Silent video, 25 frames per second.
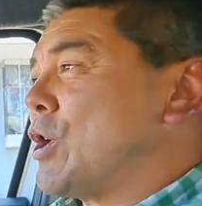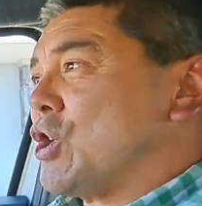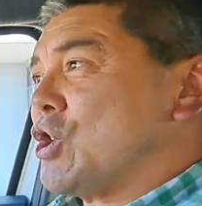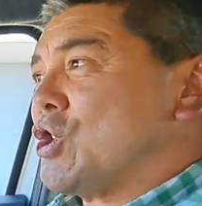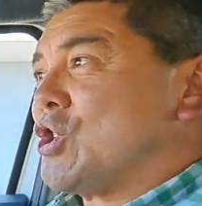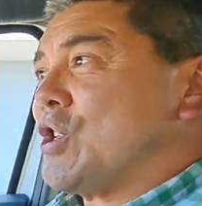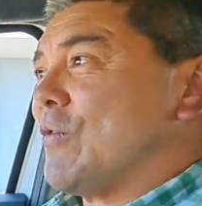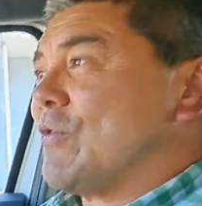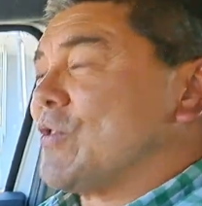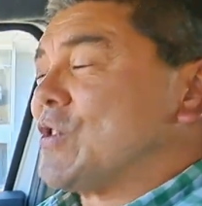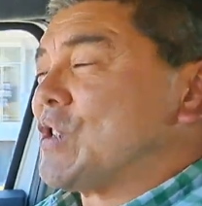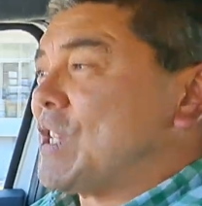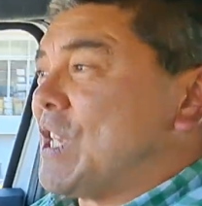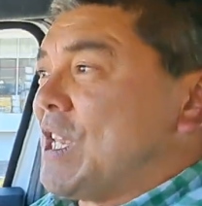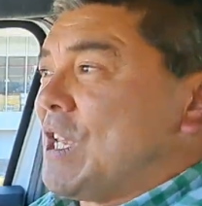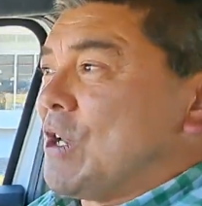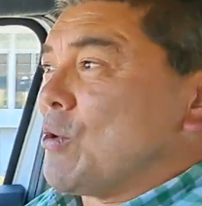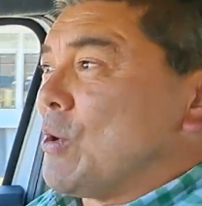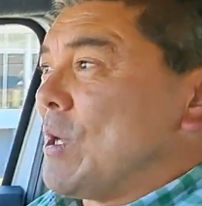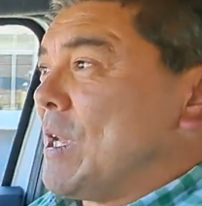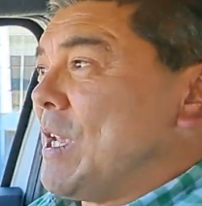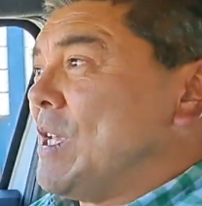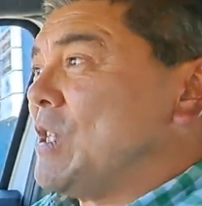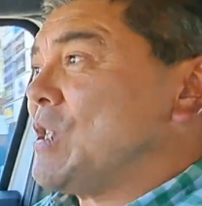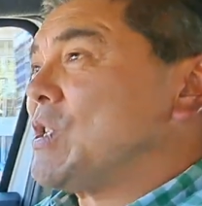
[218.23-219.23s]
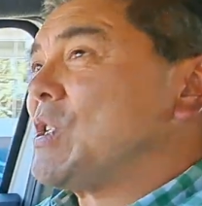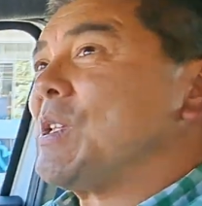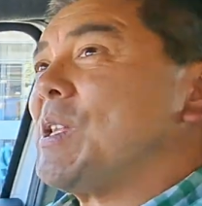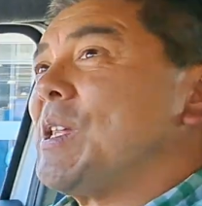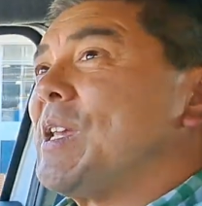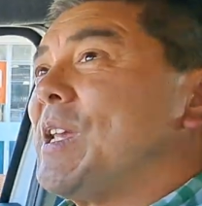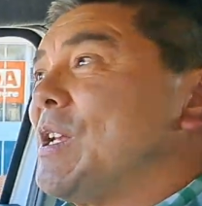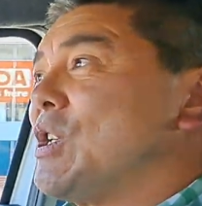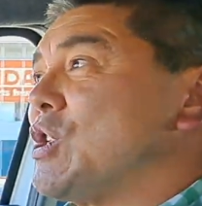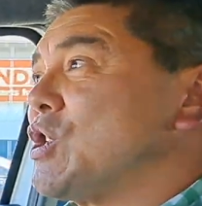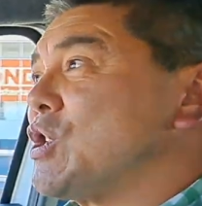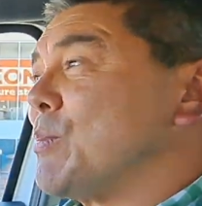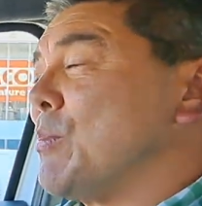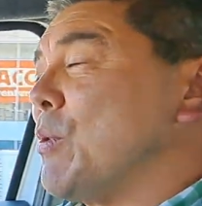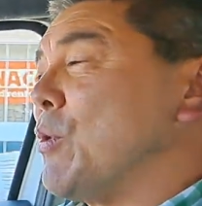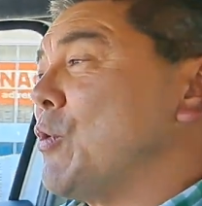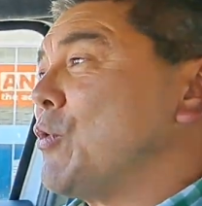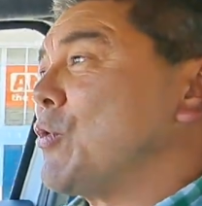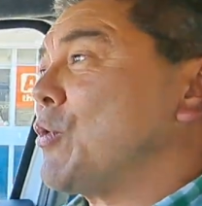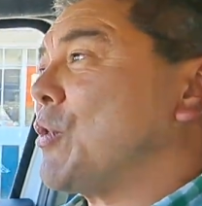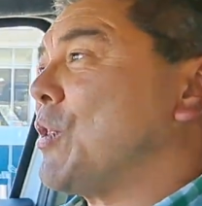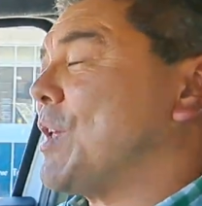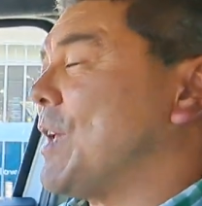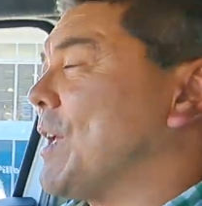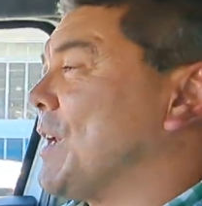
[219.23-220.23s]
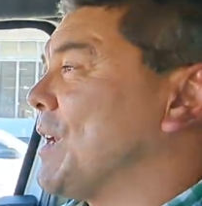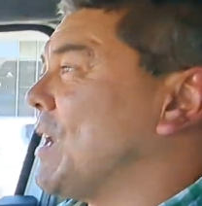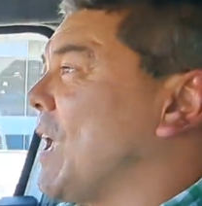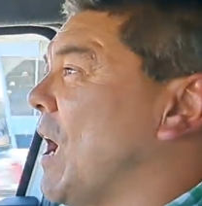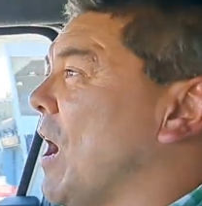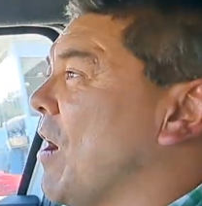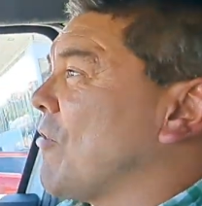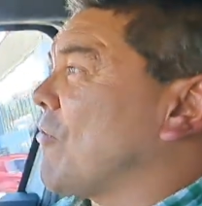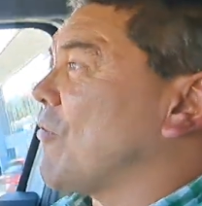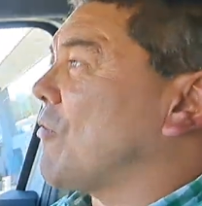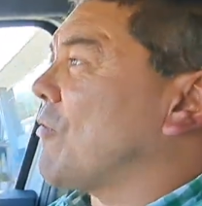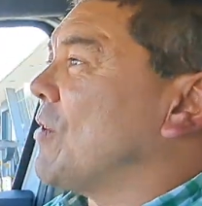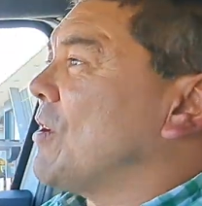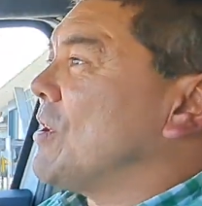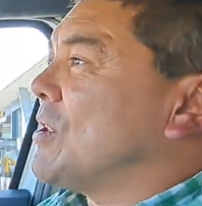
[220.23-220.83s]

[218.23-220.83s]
It shifts gear easily and smoothly enough.